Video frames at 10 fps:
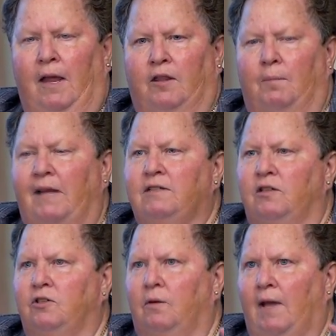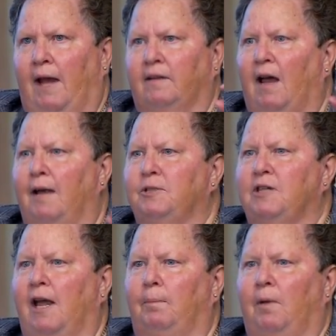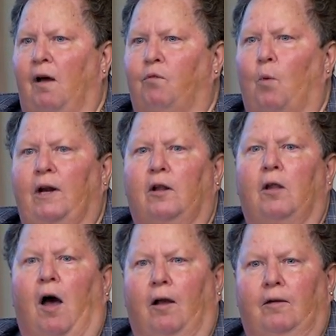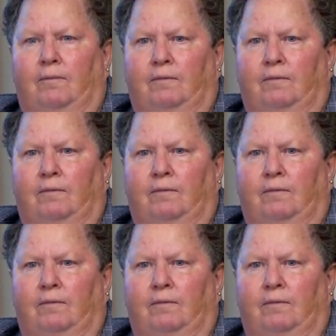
The message had a timestamp of 1 o'clock.